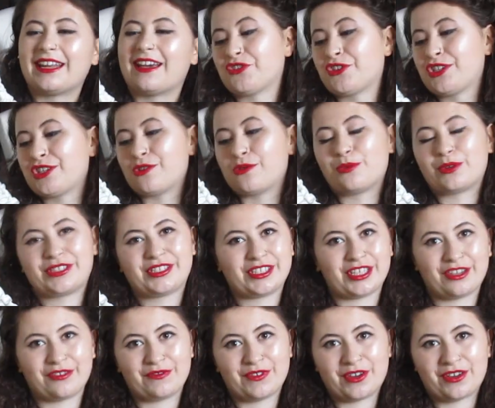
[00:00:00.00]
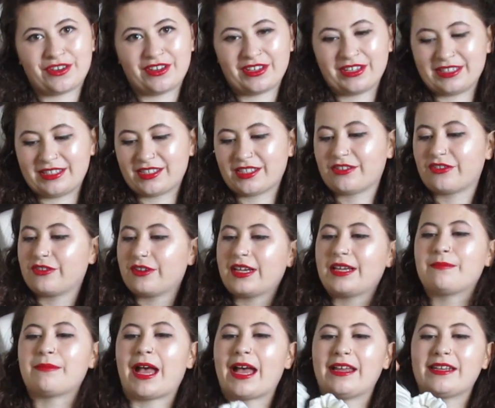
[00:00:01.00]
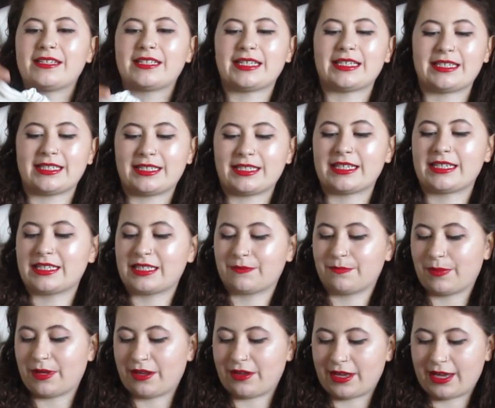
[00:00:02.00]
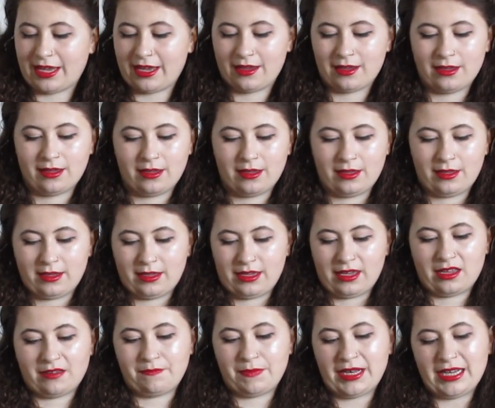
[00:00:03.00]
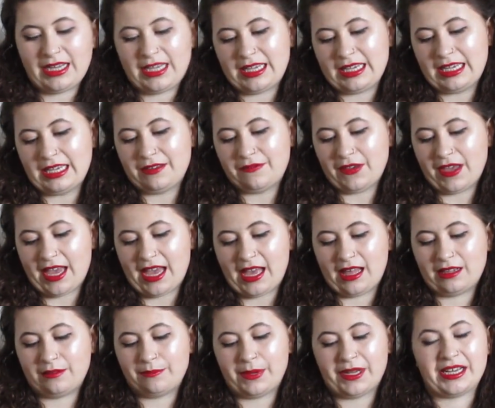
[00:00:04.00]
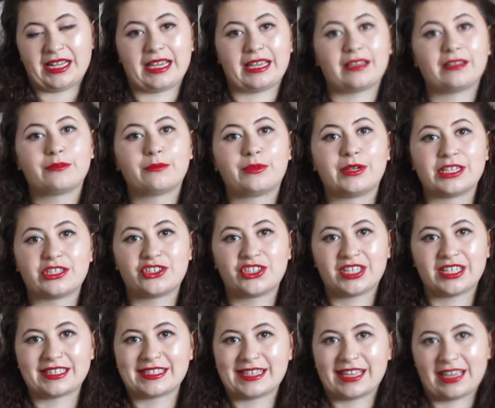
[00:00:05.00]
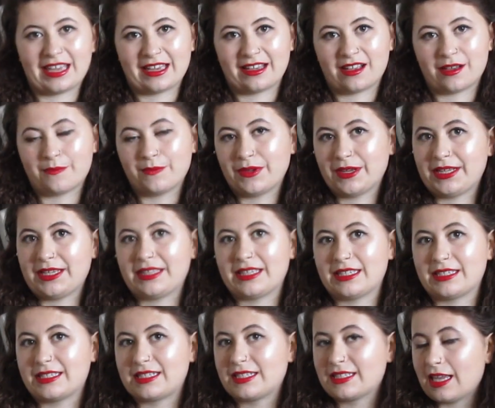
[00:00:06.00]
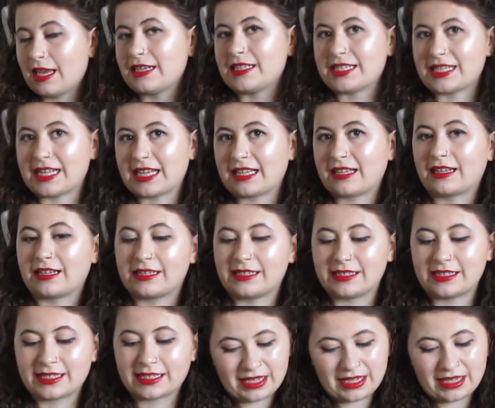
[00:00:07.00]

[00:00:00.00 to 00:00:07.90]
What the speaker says: I've only got one so far. It's cream and it is by, I believe, Hellbunny, which is a company that's designed in England.